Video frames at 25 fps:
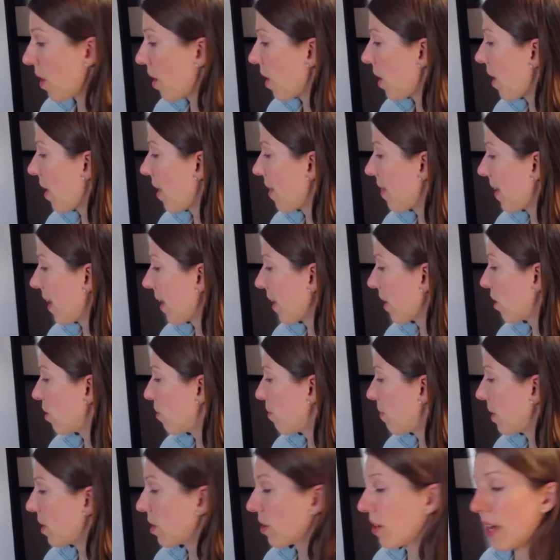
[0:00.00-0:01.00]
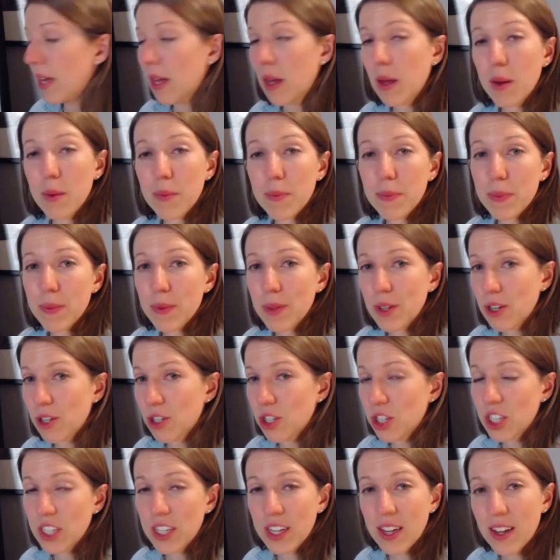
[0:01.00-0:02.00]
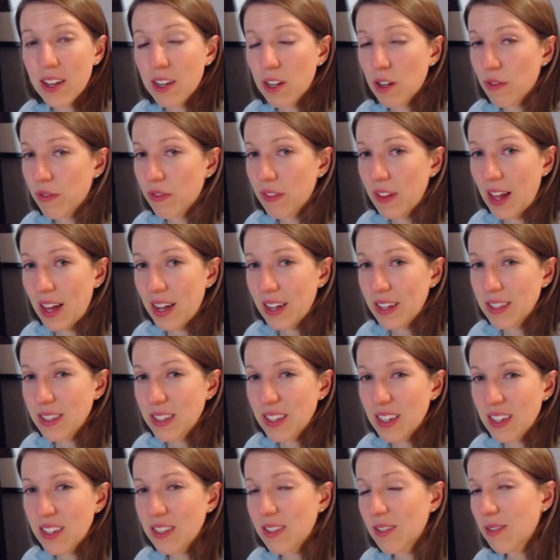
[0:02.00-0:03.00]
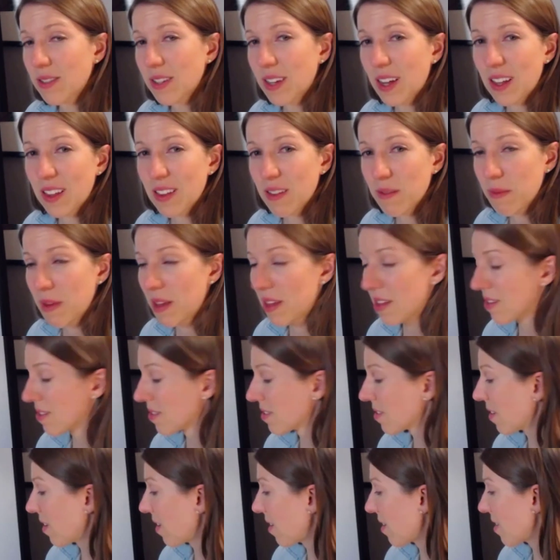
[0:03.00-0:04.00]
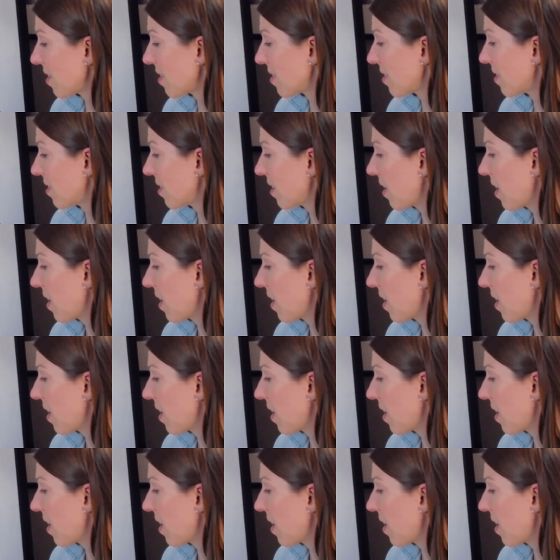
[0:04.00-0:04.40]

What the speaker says: And that could be your hemp, your chia, and your flax seeds. Those are kind of the mainstays.